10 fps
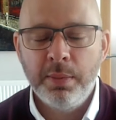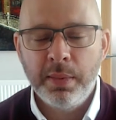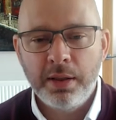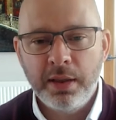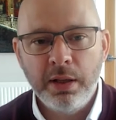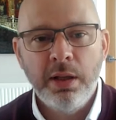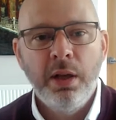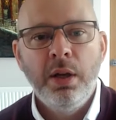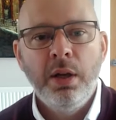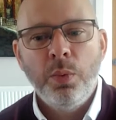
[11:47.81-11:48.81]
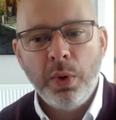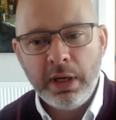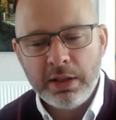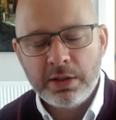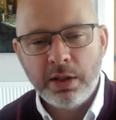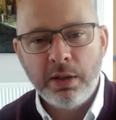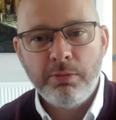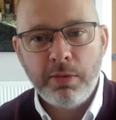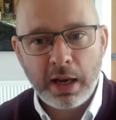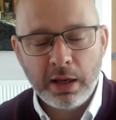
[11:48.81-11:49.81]
And I think we need to
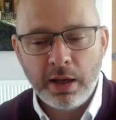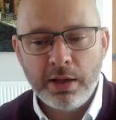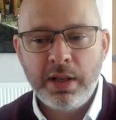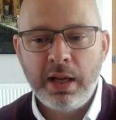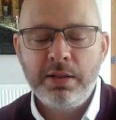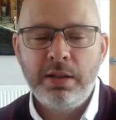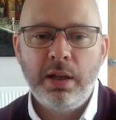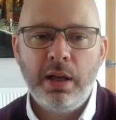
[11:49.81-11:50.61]
recognize that,